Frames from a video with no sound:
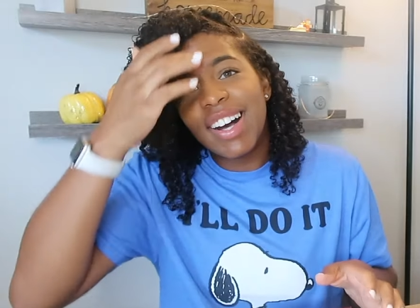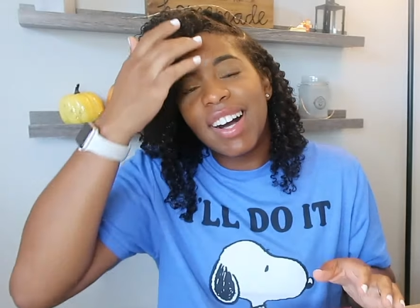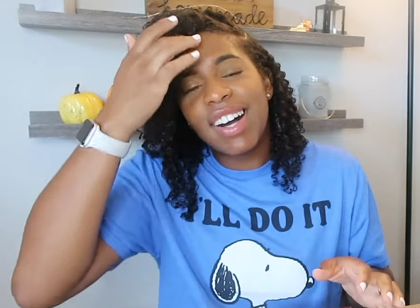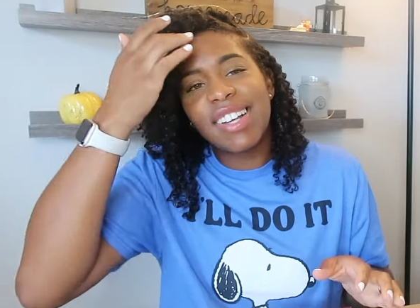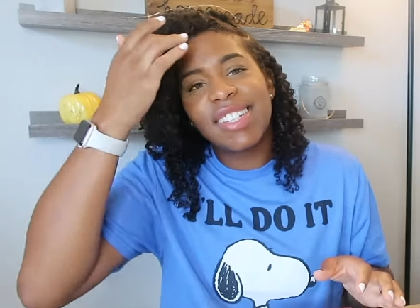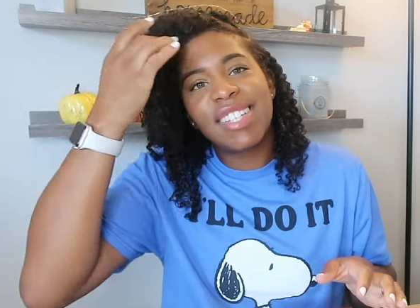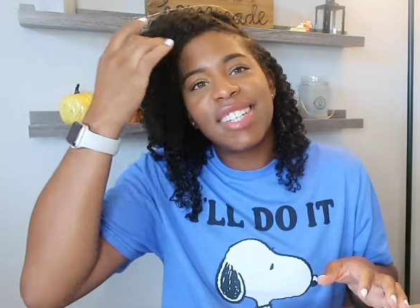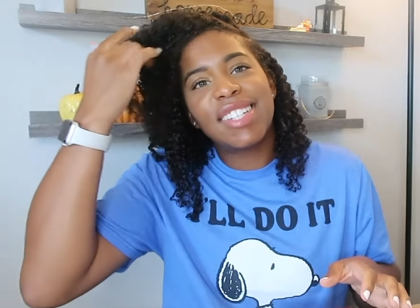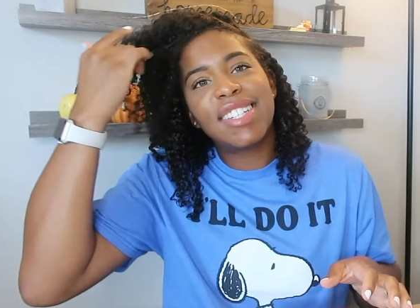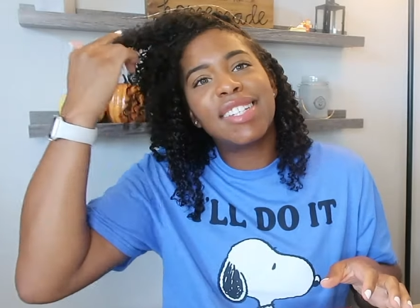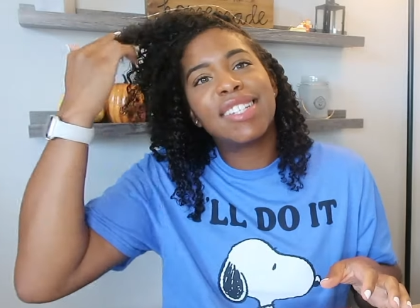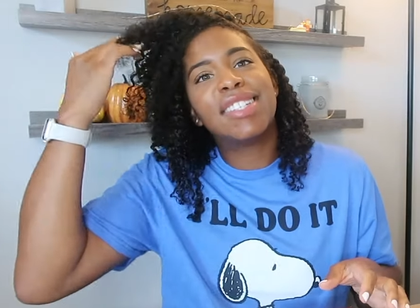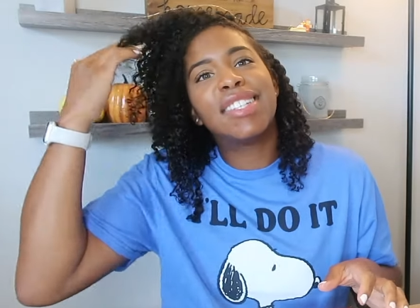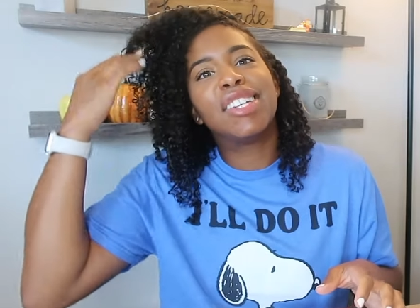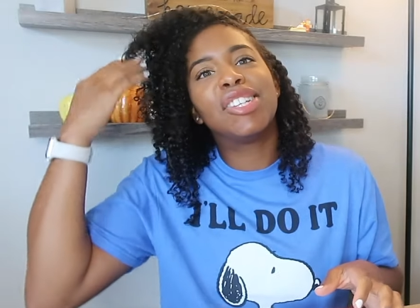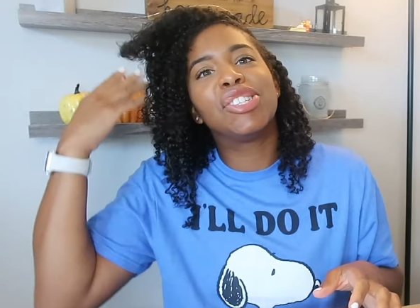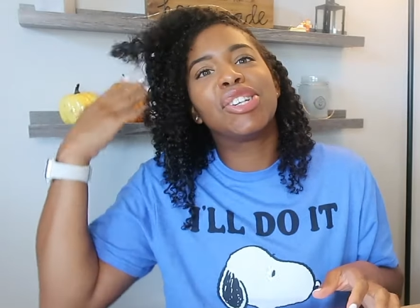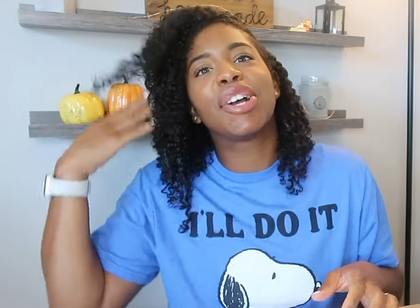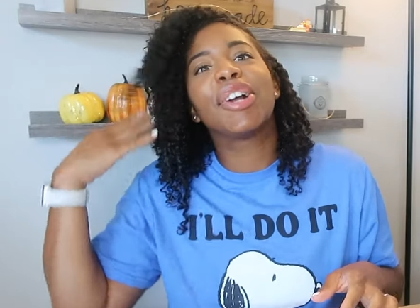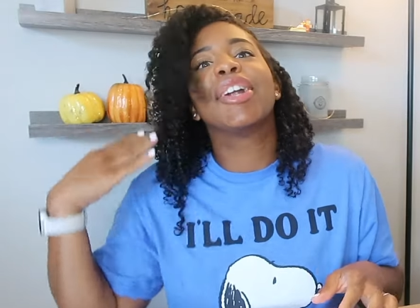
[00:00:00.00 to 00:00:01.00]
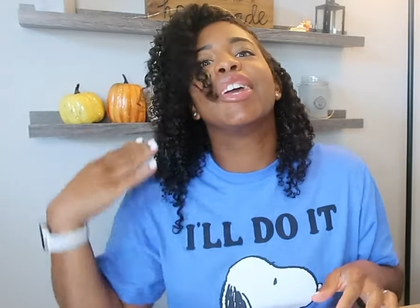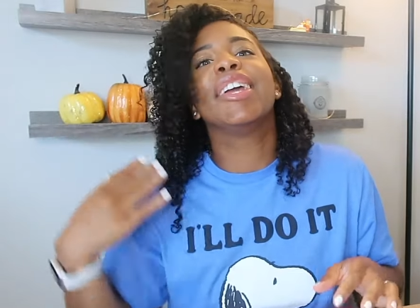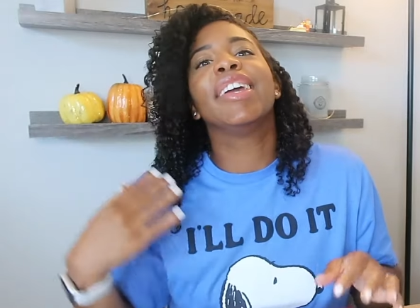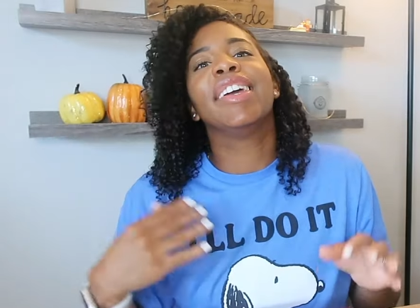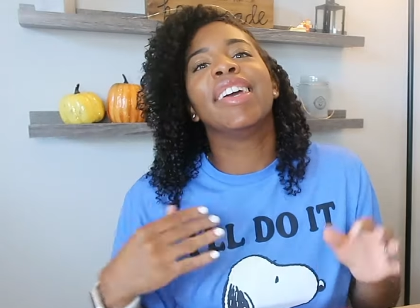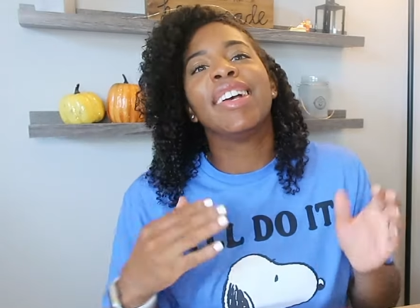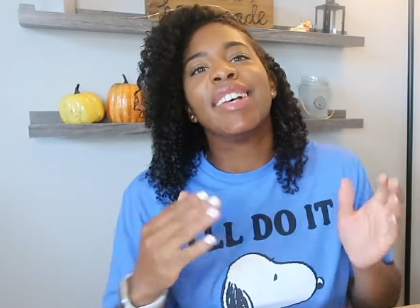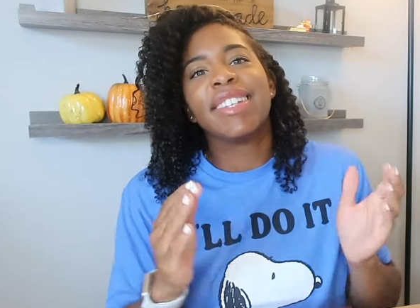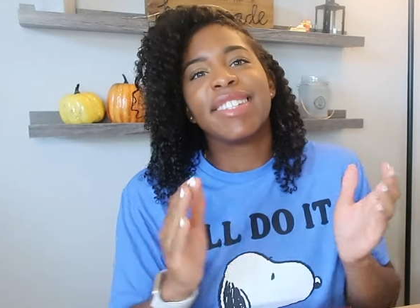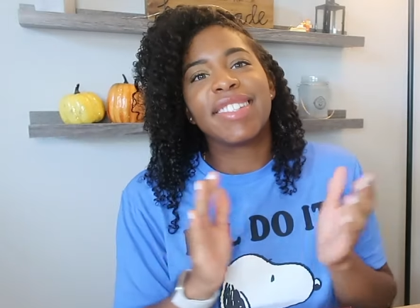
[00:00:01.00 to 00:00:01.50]
a TTC
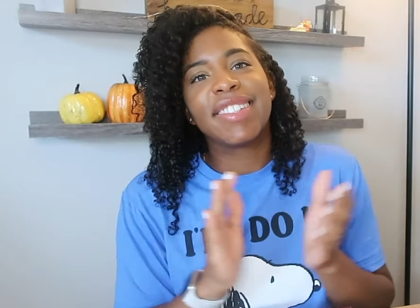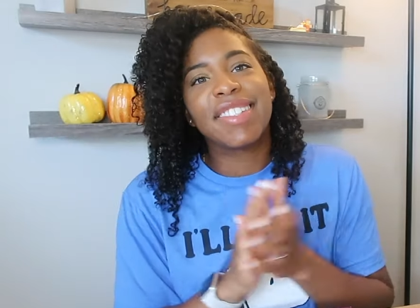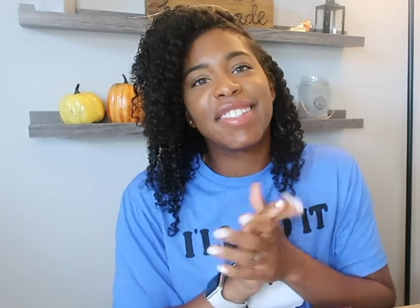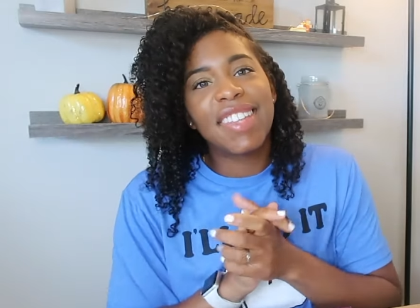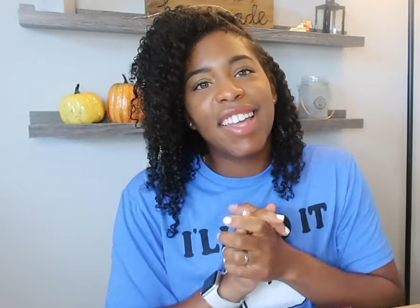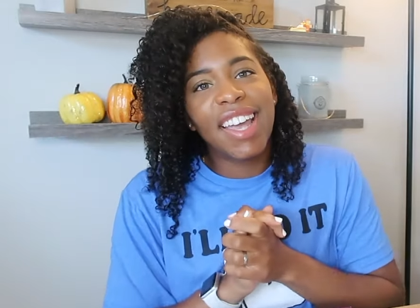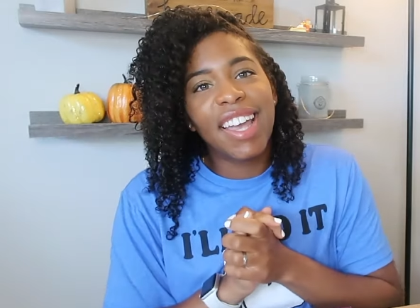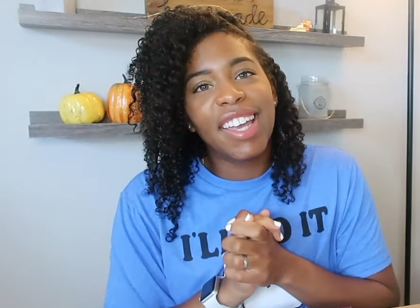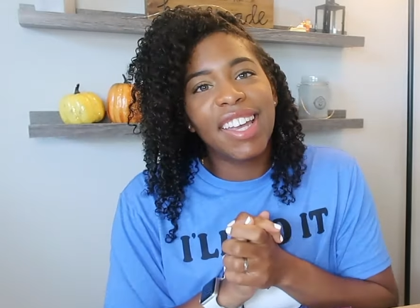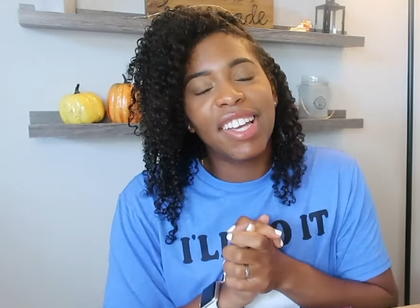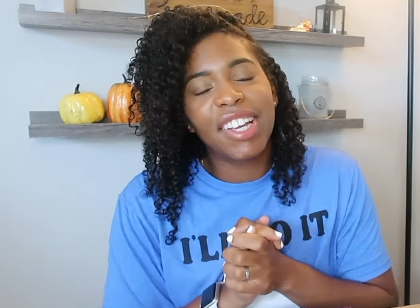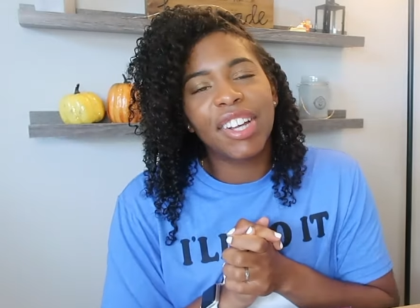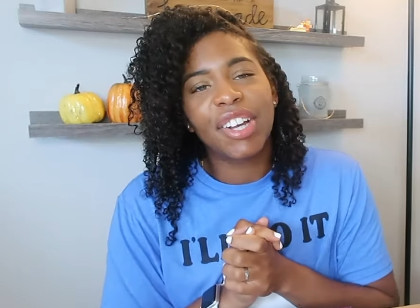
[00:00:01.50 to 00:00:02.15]
journey, stay